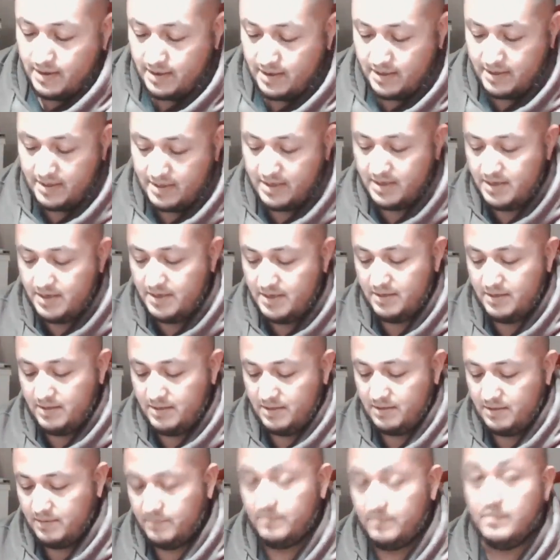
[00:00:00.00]
And
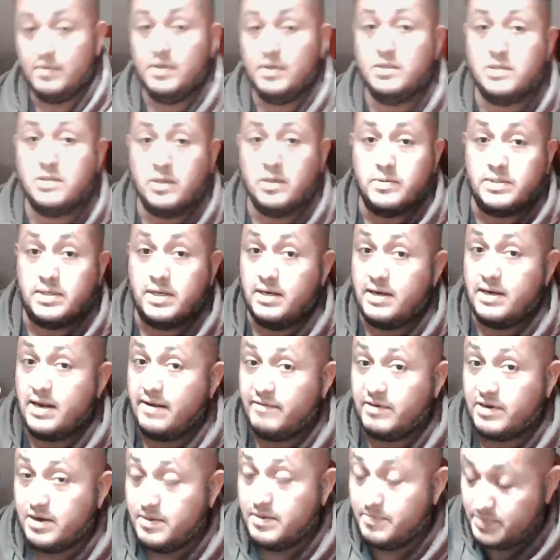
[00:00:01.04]
so it's good to
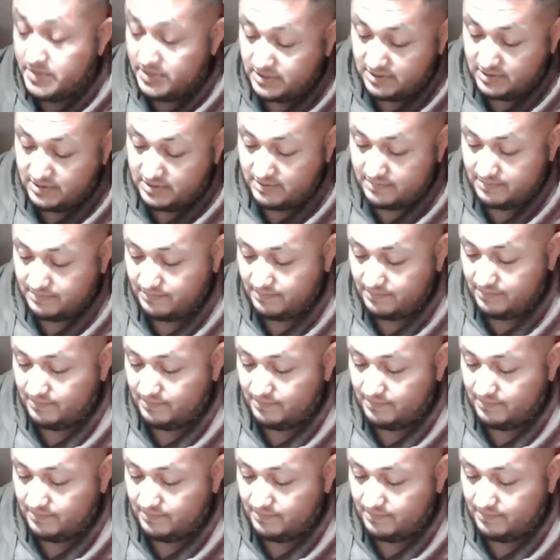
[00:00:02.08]
have a compass.